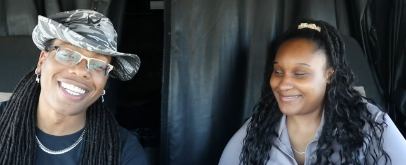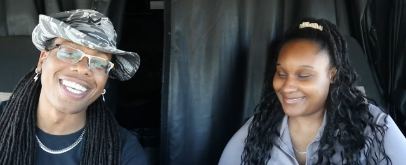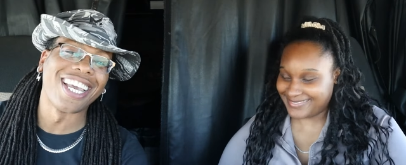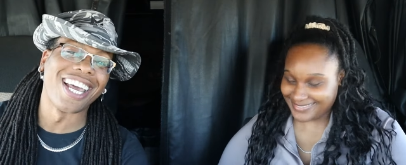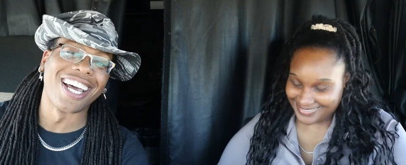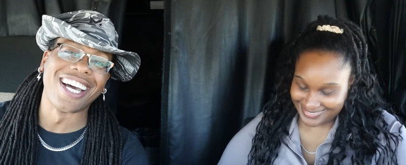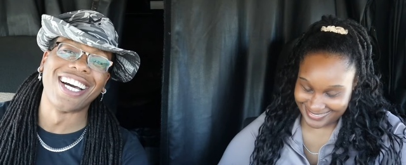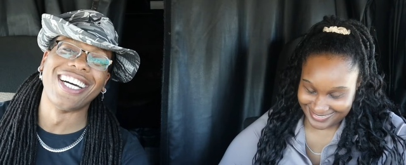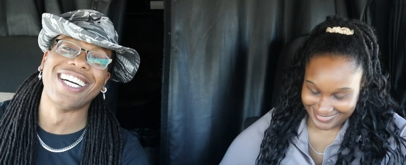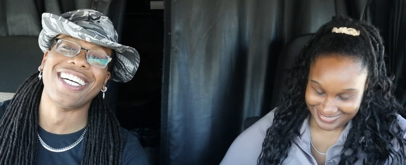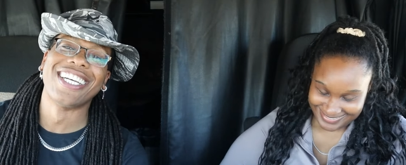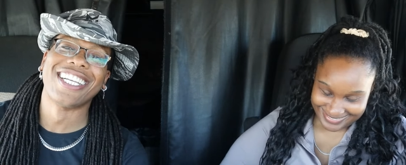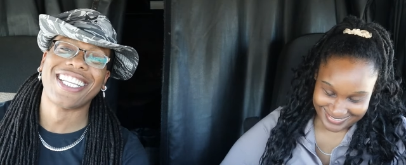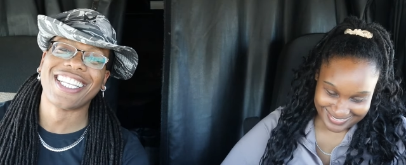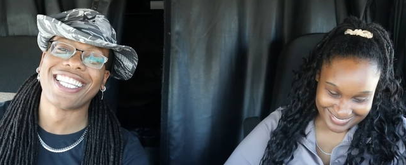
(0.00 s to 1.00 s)
Speaker 1: yeah.
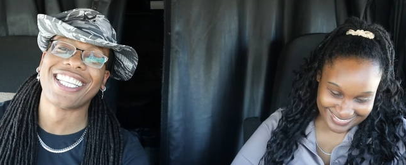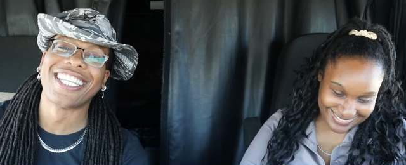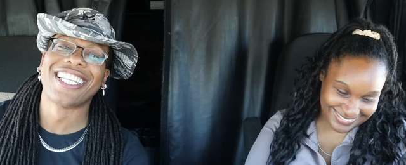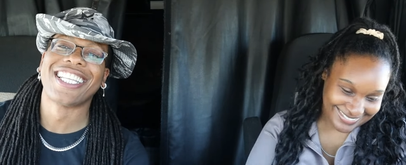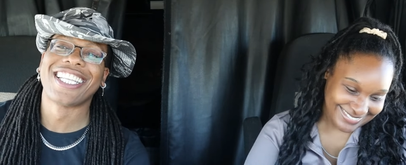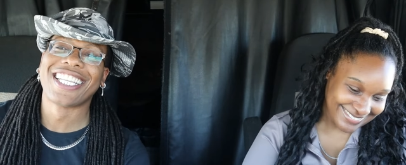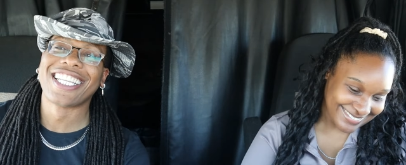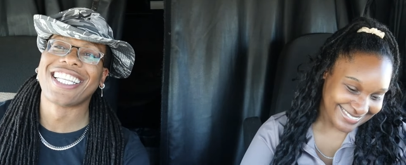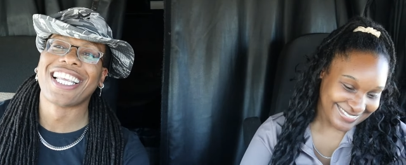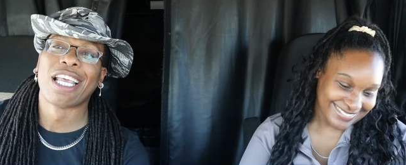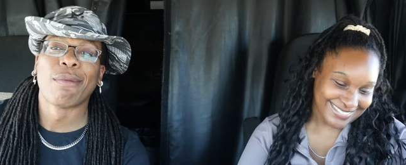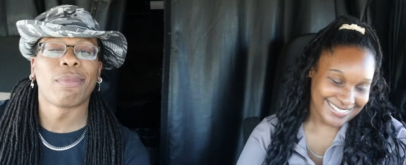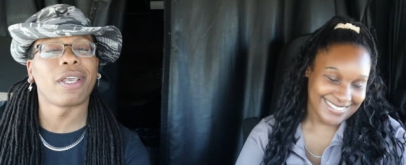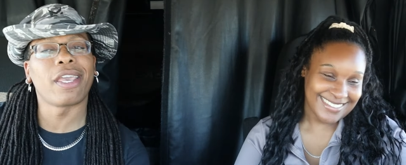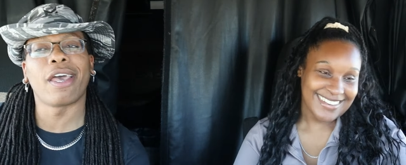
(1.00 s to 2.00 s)

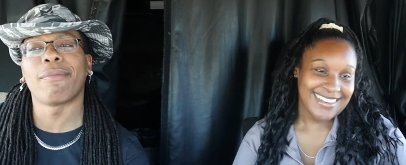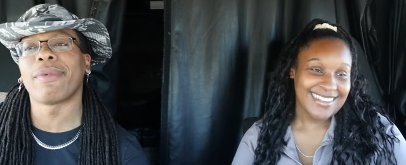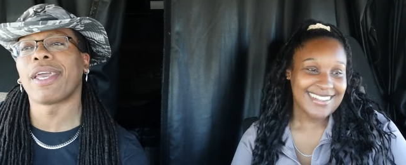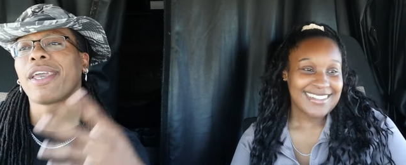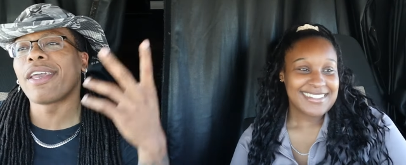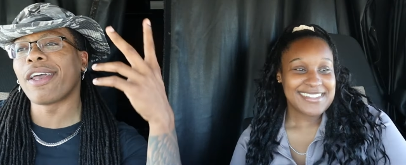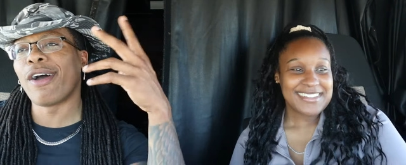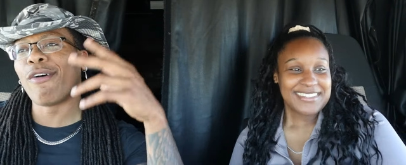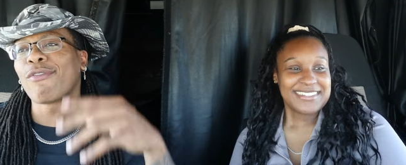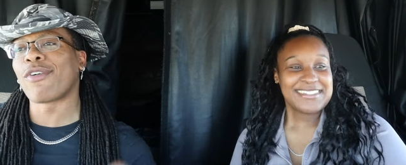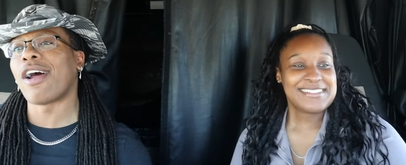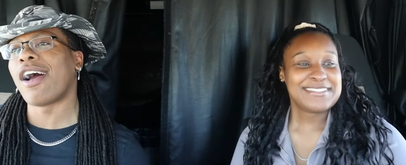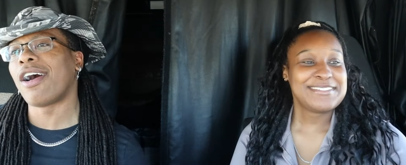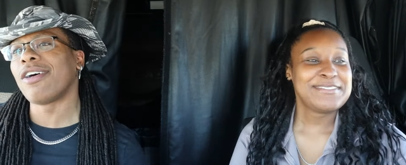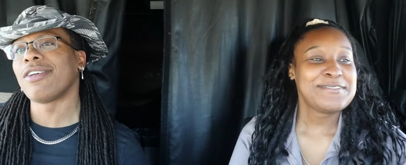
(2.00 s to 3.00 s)
But yeah, man.
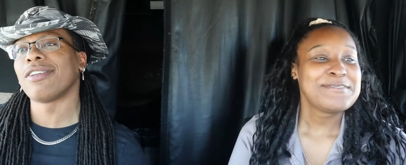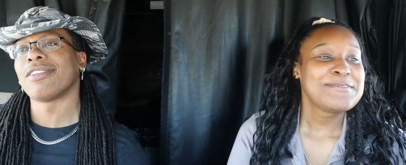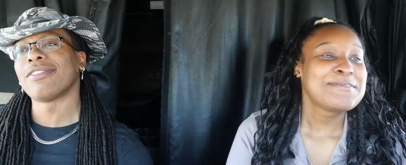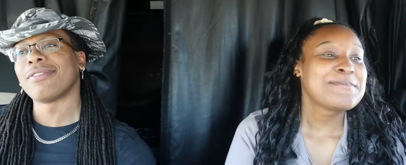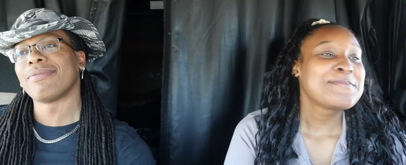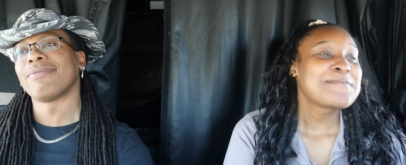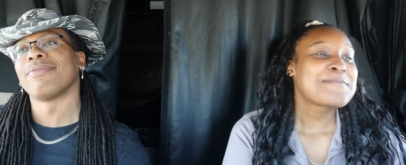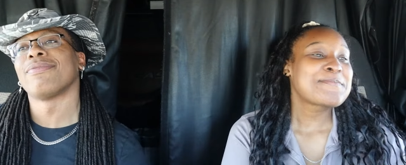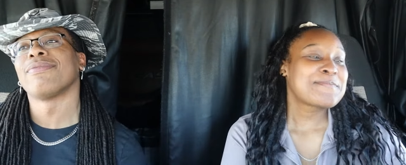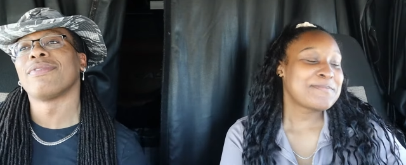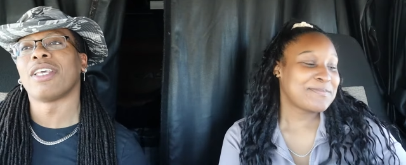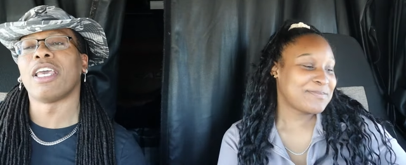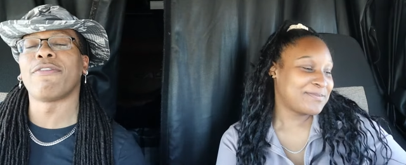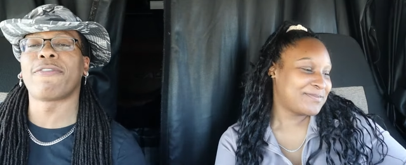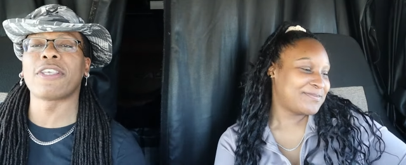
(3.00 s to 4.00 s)
Overall,
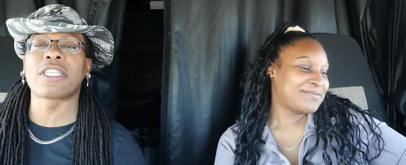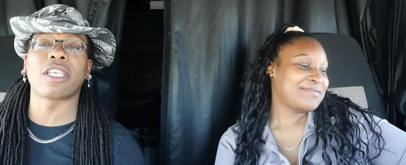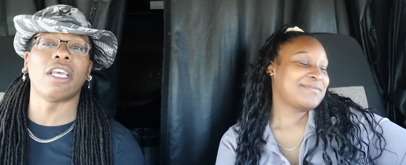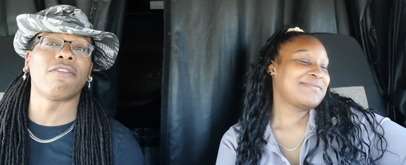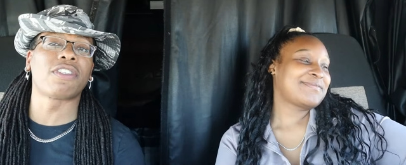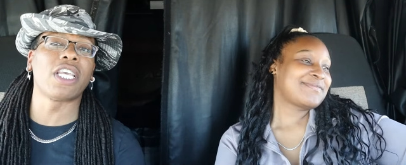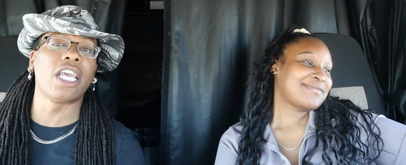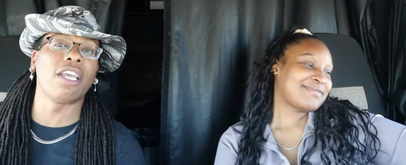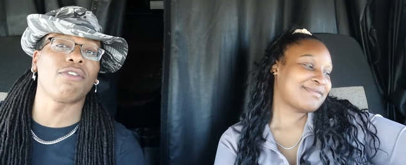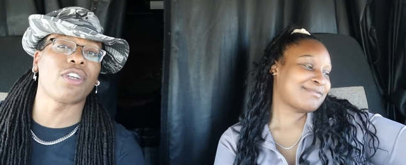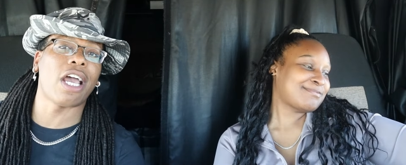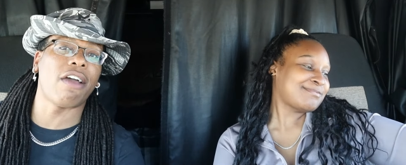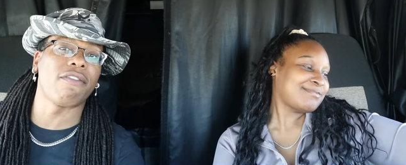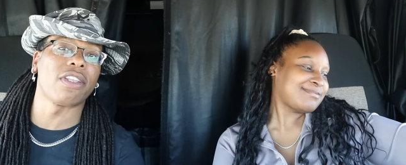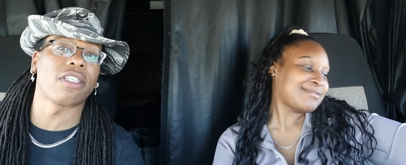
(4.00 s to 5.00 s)
if it's if team
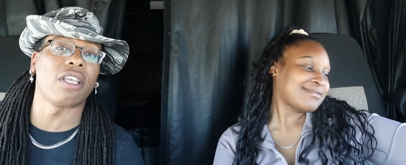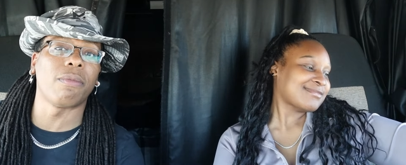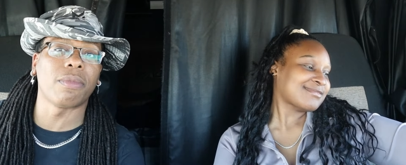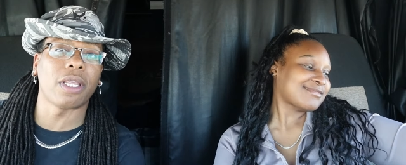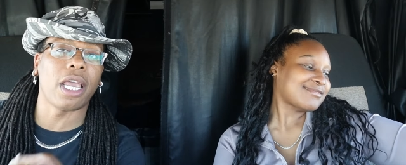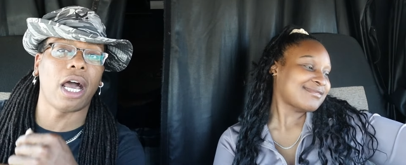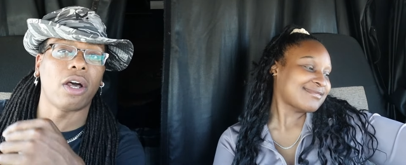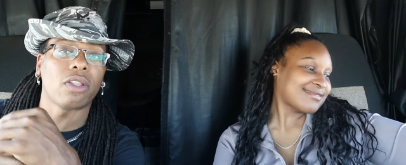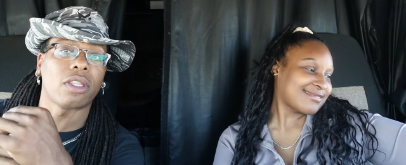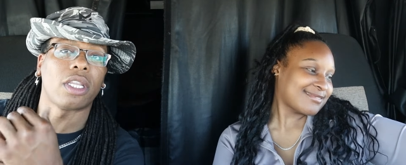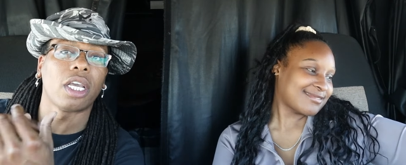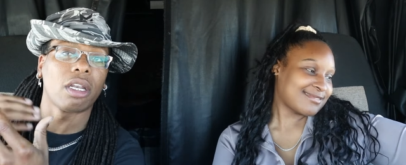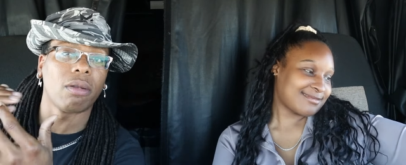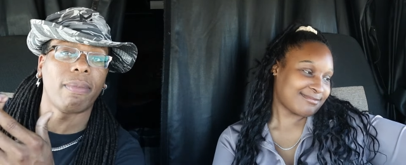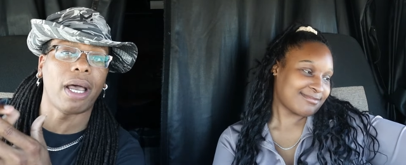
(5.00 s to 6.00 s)
driving is something y'all
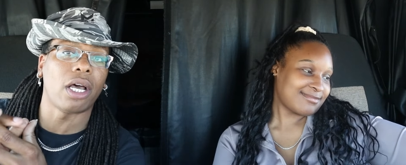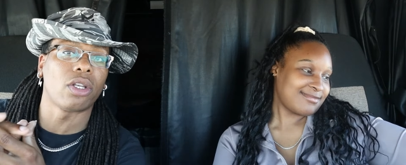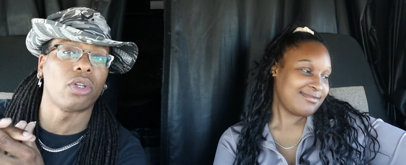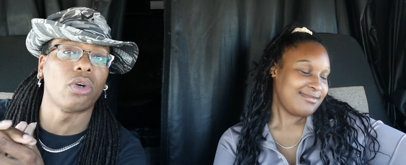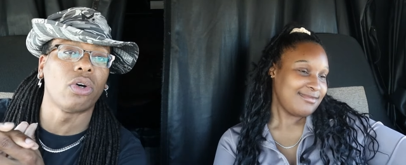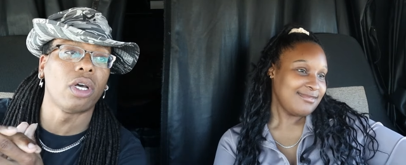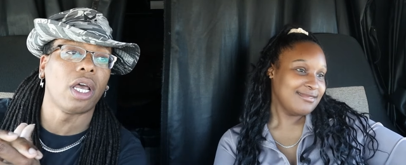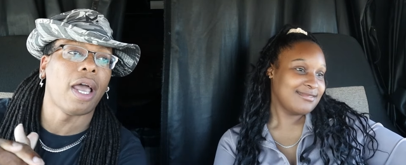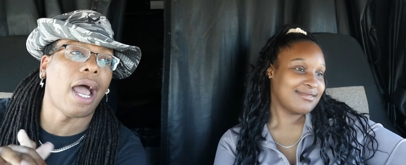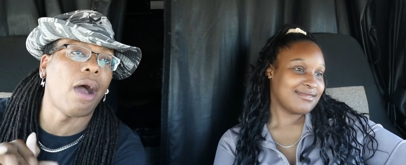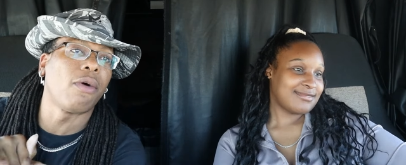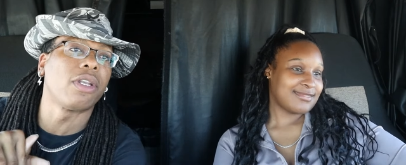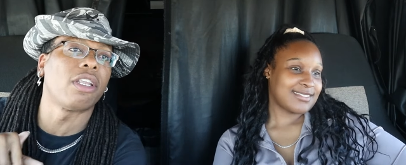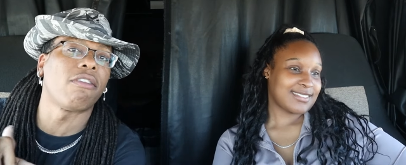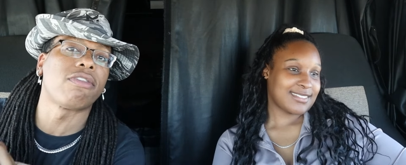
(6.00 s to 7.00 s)
thinking about doing,
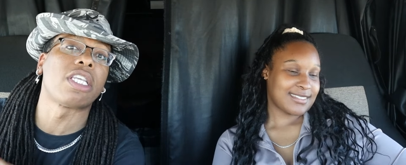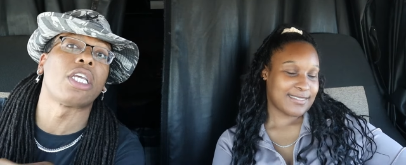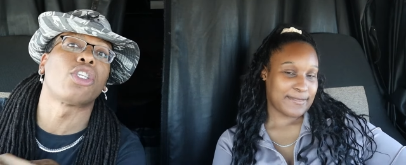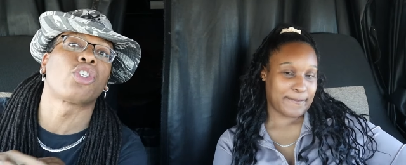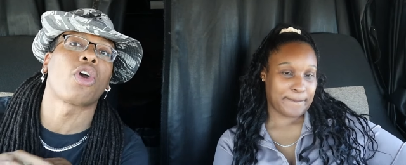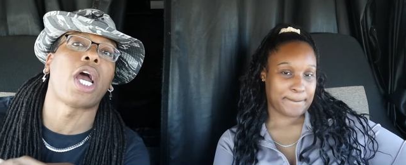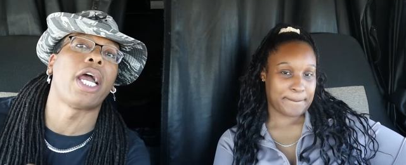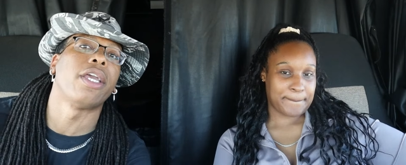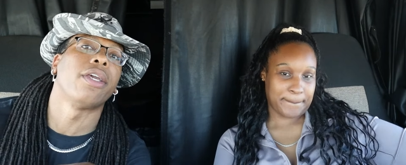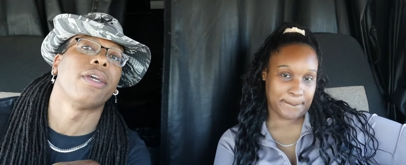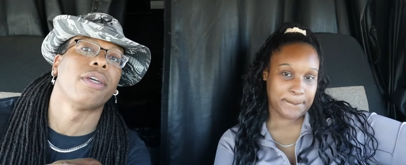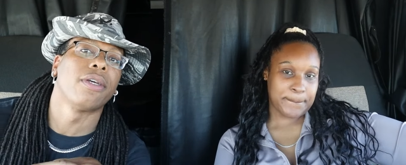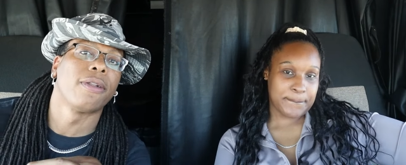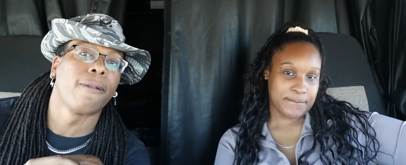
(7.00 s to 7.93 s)
I would definitely say try it.